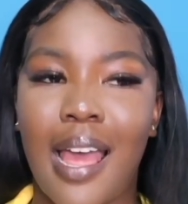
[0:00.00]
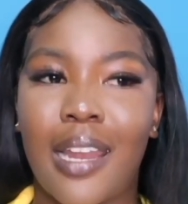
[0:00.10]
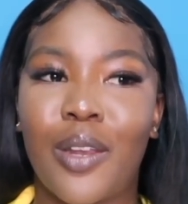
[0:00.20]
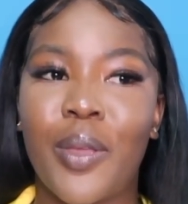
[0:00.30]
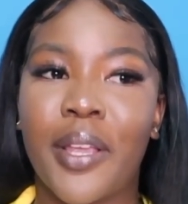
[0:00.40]

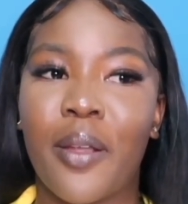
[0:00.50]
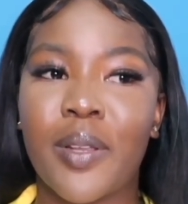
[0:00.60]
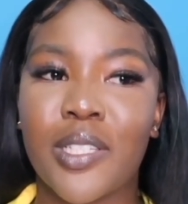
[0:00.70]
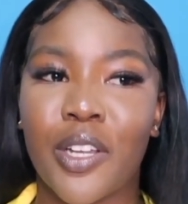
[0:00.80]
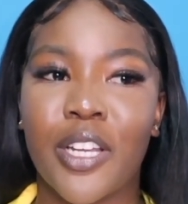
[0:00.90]
And doing your
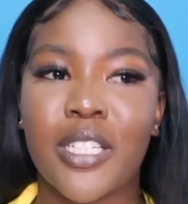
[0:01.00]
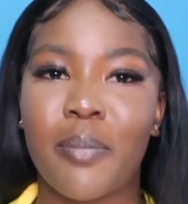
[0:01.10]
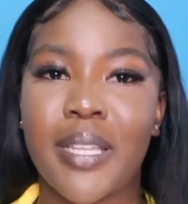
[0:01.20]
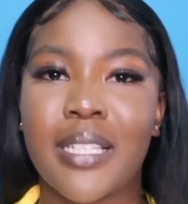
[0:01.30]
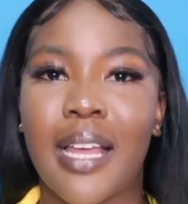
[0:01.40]

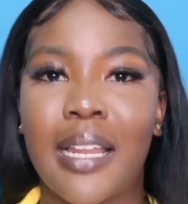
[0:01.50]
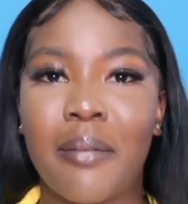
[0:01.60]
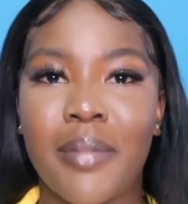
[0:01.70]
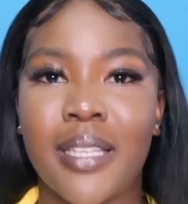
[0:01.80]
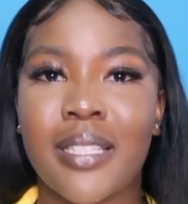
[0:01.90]
research
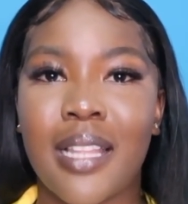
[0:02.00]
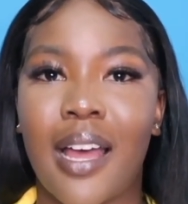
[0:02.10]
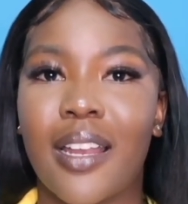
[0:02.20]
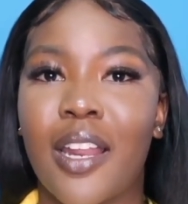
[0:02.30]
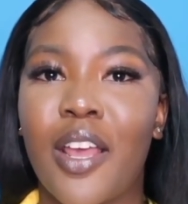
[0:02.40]
basically means
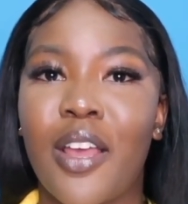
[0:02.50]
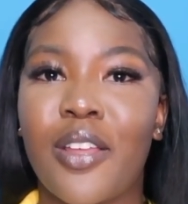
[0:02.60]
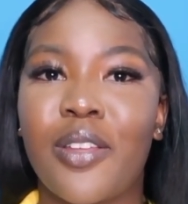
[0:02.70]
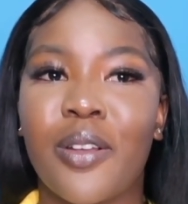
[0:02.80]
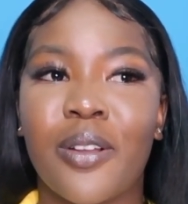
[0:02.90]
that
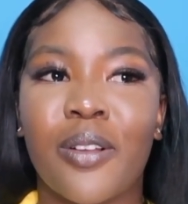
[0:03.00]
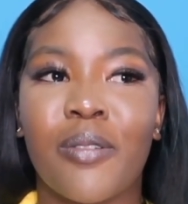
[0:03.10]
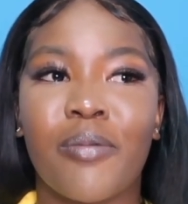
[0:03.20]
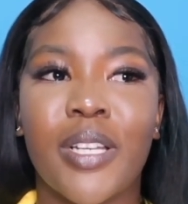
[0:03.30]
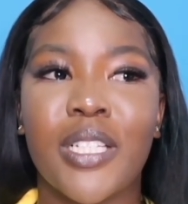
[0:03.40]

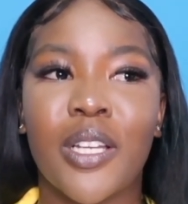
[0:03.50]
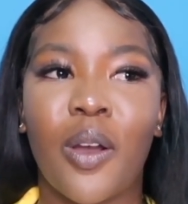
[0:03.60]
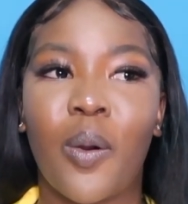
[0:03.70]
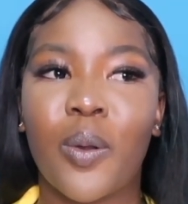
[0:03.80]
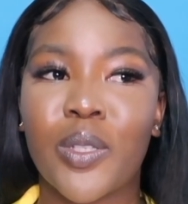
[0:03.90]
you're reaching
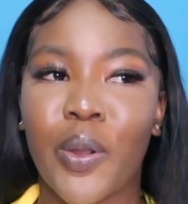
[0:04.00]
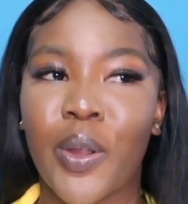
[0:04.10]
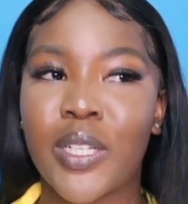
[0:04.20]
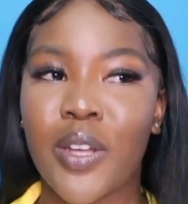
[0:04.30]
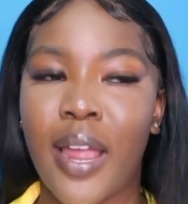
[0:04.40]
out
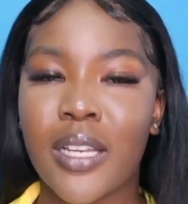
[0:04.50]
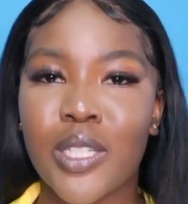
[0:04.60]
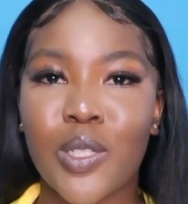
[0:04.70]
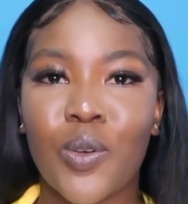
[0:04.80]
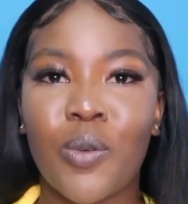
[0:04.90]
or trying
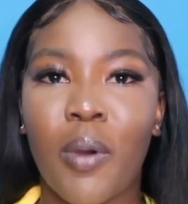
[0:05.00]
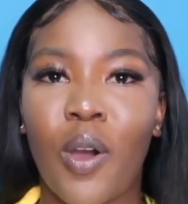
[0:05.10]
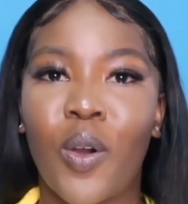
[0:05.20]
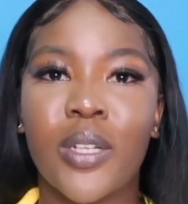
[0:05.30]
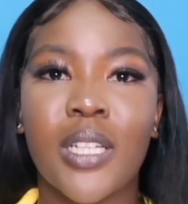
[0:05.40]
to scope
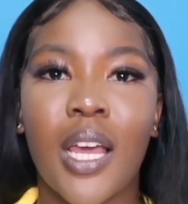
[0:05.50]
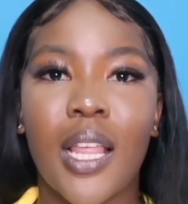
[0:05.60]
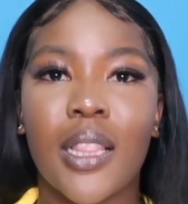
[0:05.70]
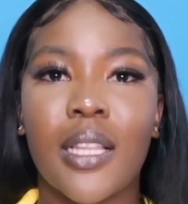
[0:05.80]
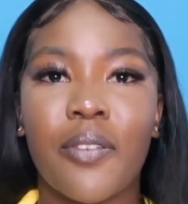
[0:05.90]
out
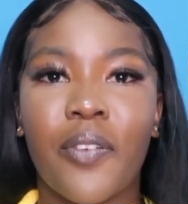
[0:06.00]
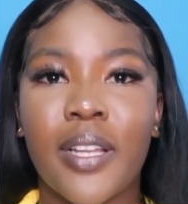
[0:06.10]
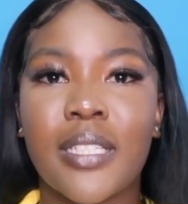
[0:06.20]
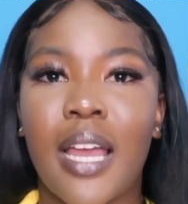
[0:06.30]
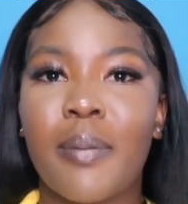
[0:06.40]

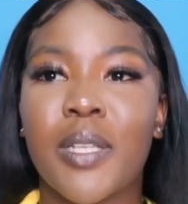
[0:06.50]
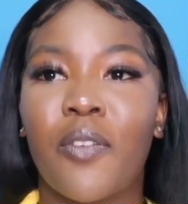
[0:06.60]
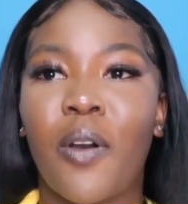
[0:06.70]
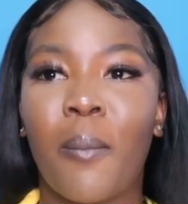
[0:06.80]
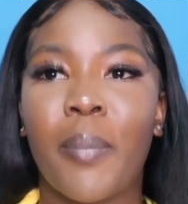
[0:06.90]
different types
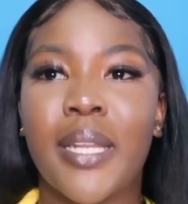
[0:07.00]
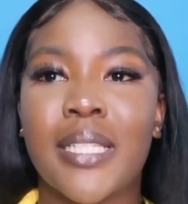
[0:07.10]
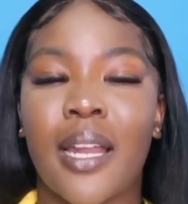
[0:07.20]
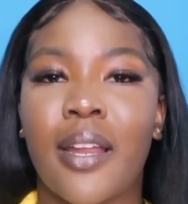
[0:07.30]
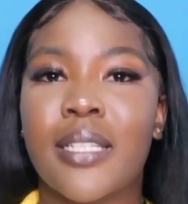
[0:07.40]
of
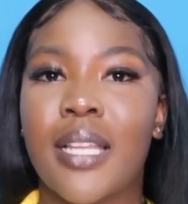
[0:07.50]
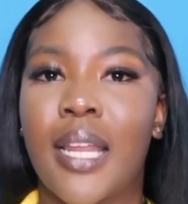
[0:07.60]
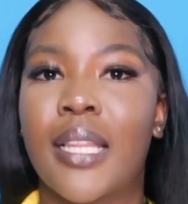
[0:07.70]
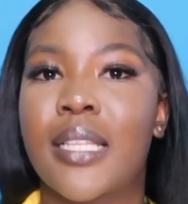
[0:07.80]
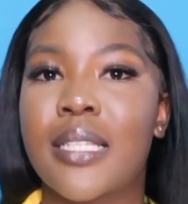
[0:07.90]
companies that are
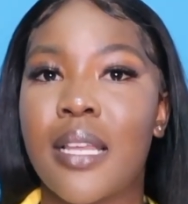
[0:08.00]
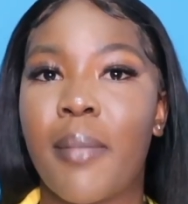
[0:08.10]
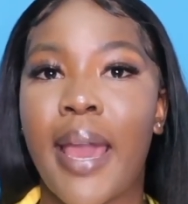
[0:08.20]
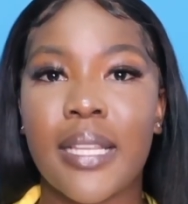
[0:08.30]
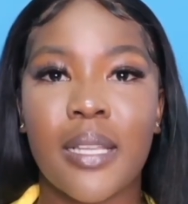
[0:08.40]
selling the
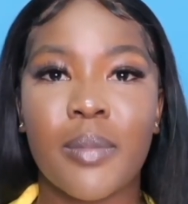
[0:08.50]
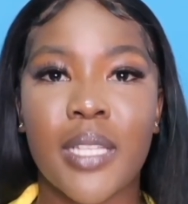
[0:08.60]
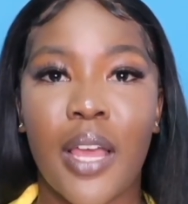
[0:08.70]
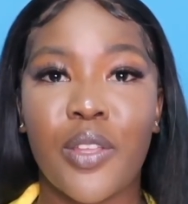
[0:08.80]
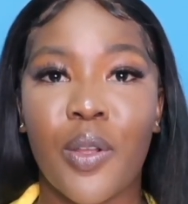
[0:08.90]
same
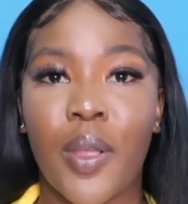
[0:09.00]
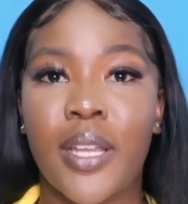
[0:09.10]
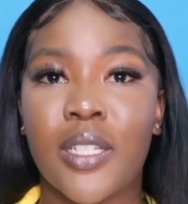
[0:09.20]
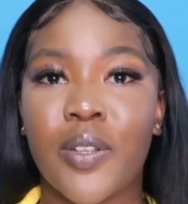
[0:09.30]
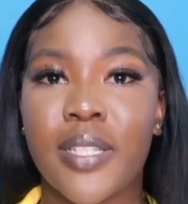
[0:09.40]
items that you're
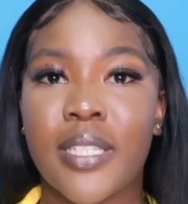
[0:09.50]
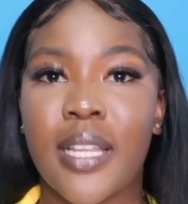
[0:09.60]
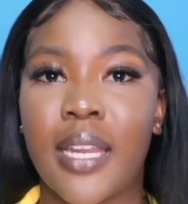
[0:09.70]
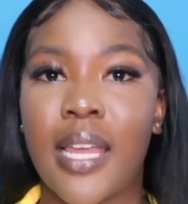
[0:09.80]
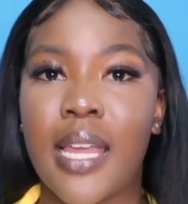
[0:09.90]

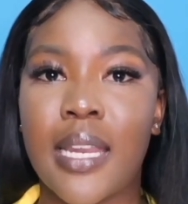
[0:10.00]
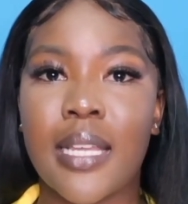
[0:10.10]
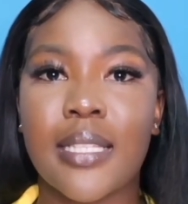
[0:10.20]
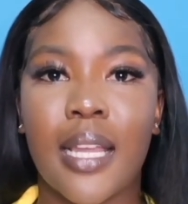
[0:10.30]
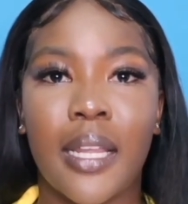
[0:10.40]
interested
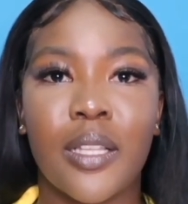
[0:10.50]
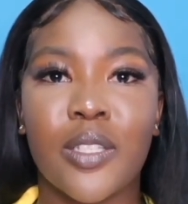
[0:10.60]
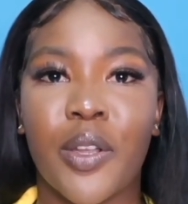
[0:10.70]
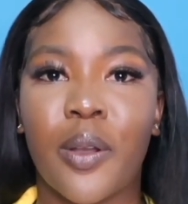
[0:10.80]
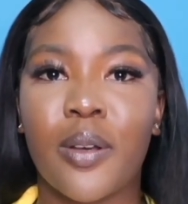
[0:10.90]
in selling
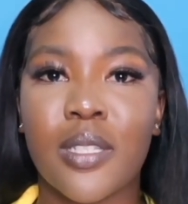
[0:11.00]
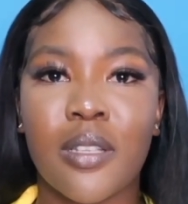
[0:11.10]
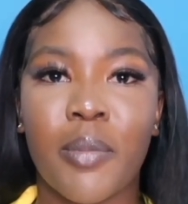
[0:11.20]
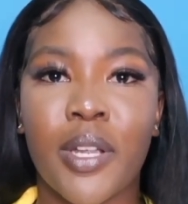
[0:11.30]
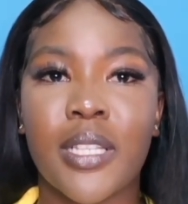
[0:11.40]
to your
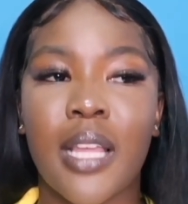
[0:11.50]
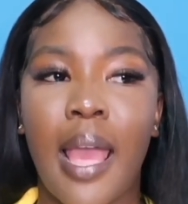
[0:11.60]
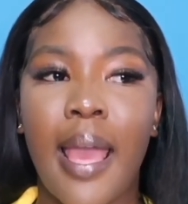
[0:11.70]
customers.